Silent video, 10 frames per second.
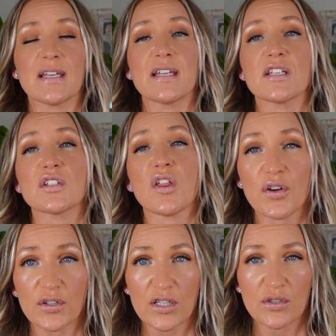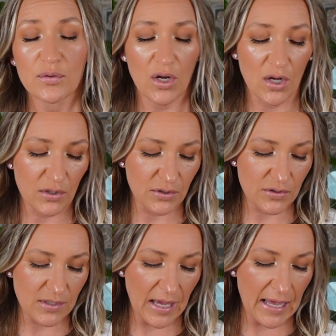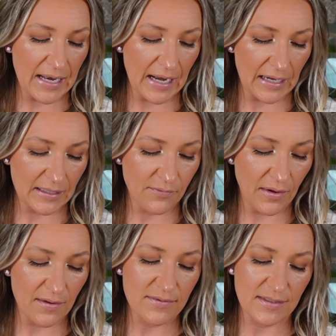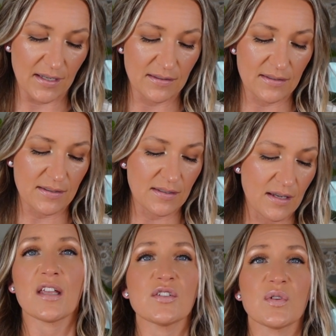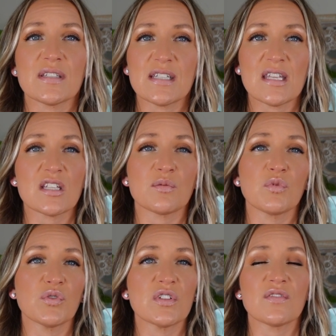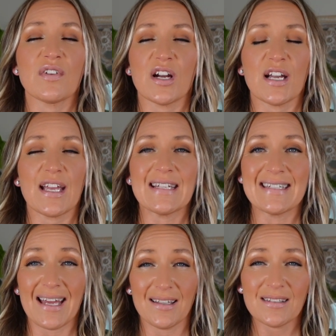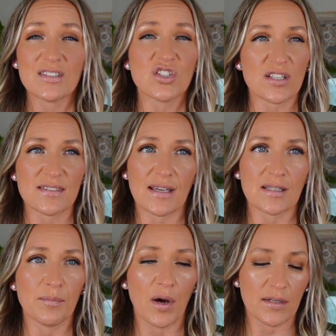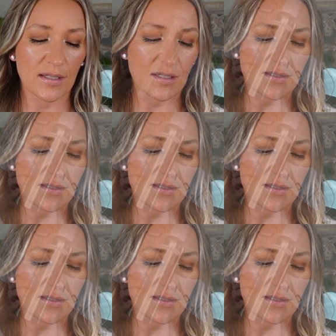It is $32.95. As you can see, this mousse is very dense, just like the Bondi